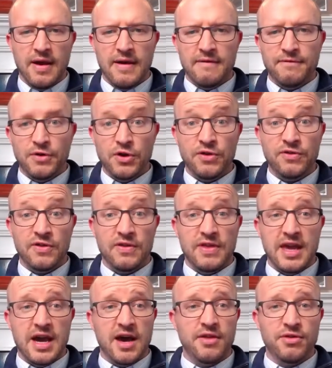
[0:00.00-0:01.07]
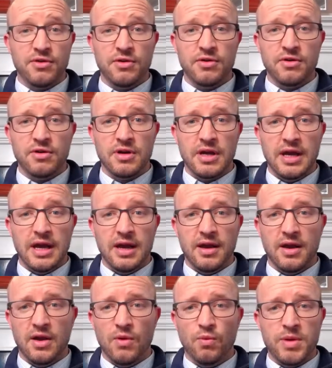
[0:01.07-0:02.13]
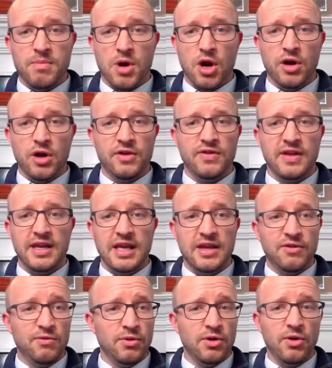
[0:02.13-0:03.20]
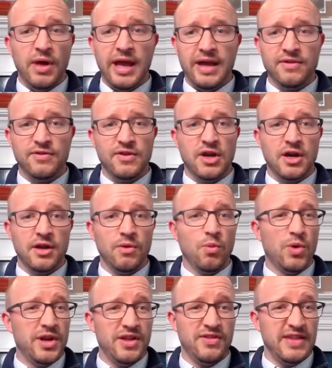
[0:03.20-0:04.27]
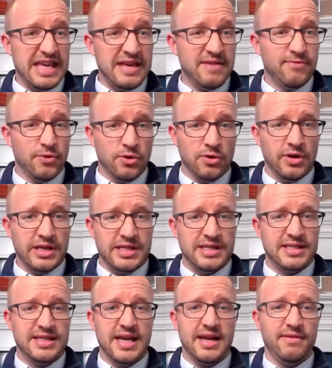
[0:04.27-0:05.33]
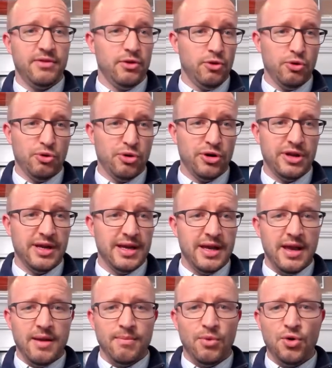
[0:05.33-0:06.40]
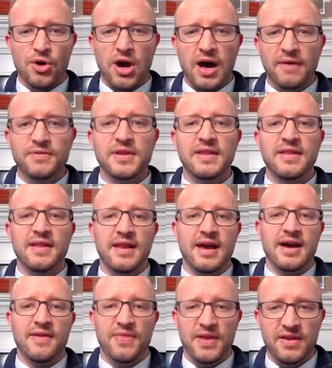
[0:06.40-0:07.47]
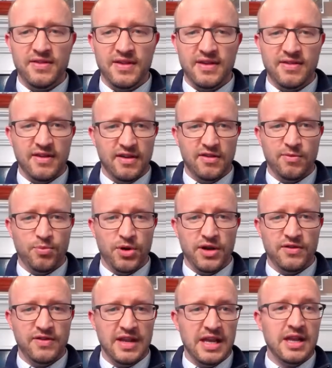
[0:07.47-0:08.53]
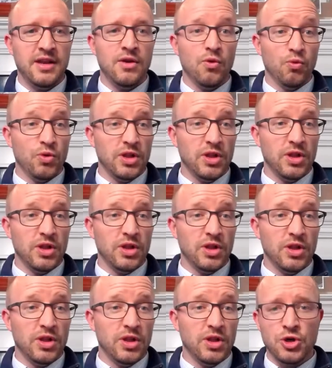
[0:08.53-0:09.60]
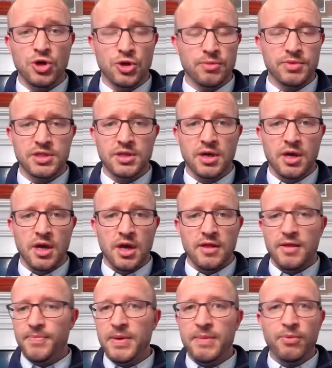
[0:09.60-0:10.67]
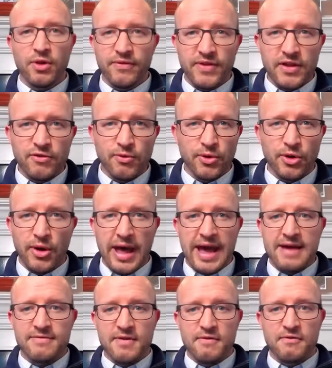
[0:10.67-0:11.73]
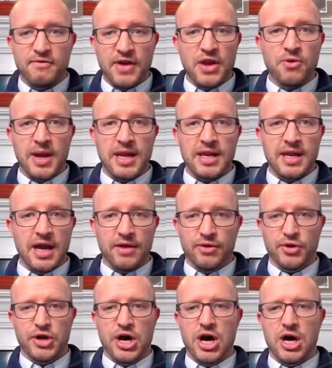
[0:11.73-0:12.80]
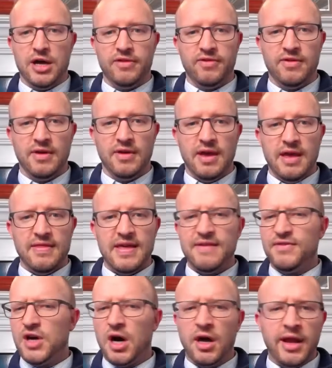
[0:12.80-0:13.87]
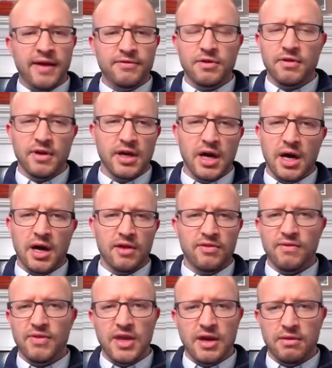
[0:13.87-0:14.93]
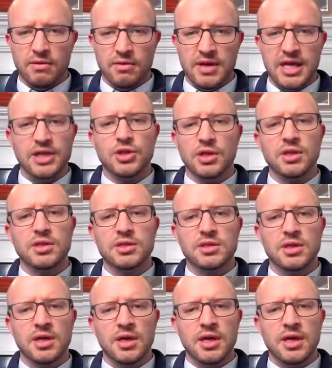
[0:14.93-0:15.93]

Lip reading: First, the author remarks that Israel has done what is evil in the sight of the Lord. More often than not, this is expressed in religious terms. The people of Israel have venerated other gods. They've gone after the gods of the other nations.